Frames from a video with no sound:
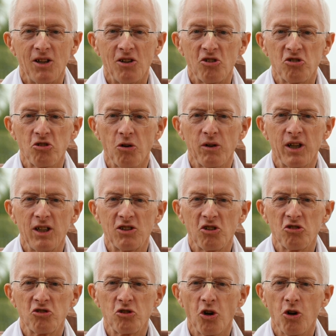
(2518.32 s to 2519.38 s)
So he
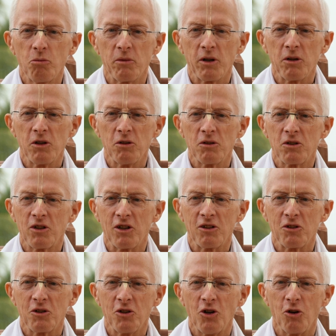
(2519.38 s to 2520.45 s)
just told me that,
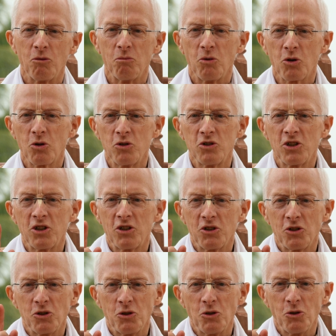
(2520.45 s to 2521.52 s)
you know, Mukunda,
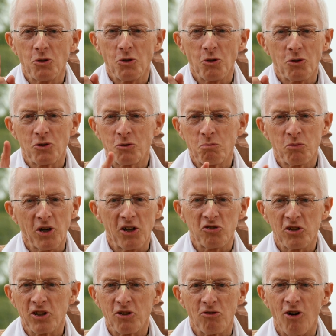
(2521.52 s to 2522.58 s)
you're
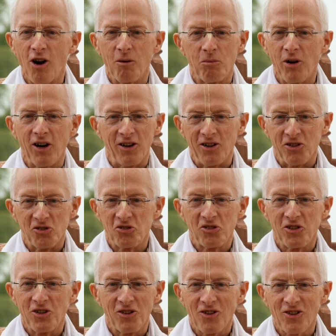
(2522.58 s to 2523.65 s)
pressing the wrong buttons.
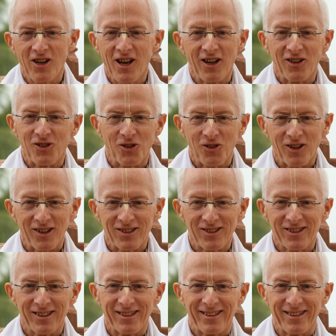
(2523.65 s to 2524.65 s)
You can't do this.